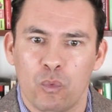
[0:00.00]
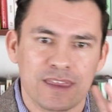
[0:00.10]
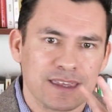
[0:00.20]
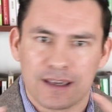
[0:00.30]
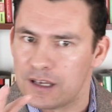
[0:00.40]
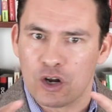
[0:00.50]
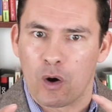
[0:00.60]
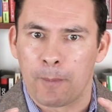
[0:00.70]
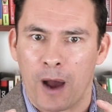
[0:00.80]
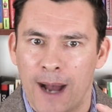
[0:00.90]
with you
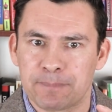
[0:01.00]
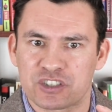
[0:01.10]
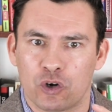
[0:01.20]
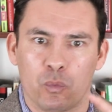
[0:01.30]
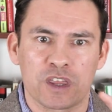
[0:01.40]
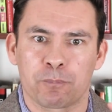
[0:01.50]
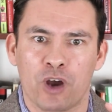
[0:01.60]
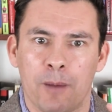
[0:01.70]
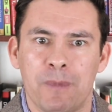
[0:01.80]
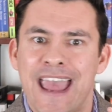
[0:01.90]
know an obstacle with a
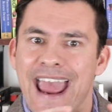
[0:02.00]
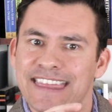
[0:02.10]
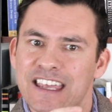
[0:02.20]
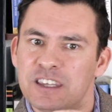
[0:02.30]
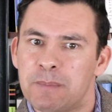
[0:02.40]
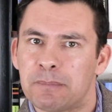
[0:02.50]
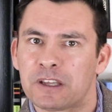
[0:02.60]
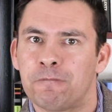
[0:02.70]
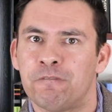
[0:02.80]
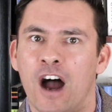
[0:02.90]
problem and then to be
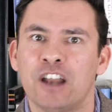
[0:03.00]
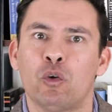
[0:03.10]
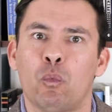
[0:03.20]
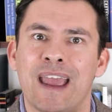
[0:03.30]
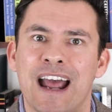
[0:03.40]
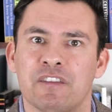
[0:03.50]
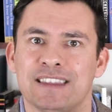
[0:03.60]
able to find a way out